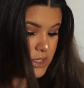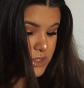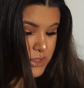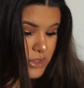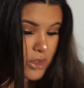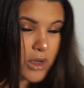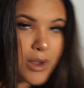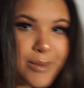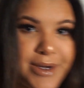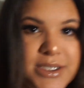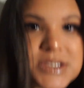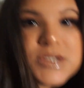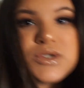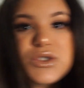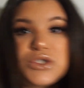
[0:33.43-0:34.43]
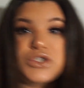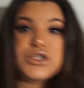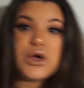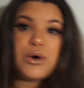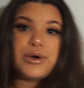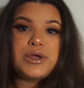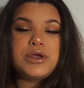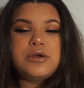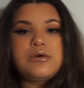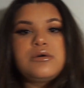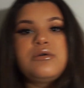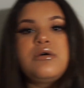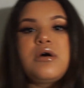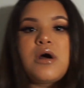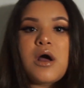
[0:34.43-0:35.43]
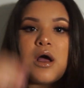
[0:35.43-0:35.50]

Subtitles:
So I wanted to show you